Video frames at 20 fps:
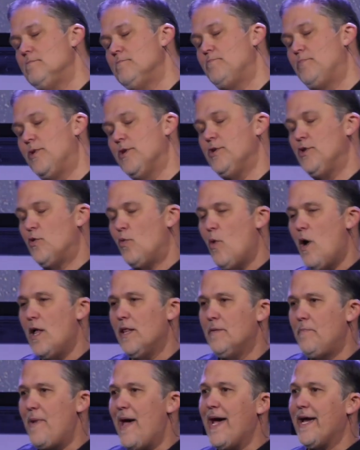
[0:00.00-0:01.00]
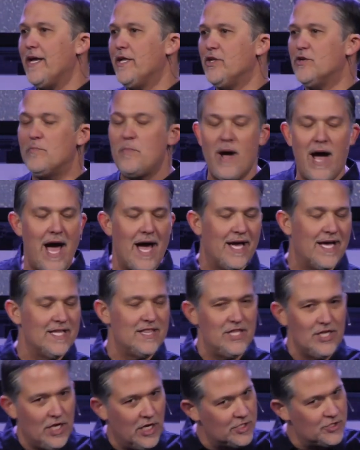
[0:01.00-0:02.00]
put your wallet back in your pocket.
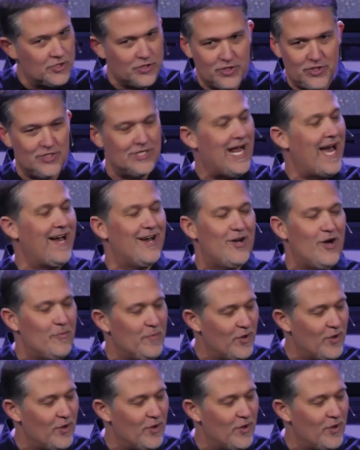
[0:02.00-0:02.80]
The ushers are not coming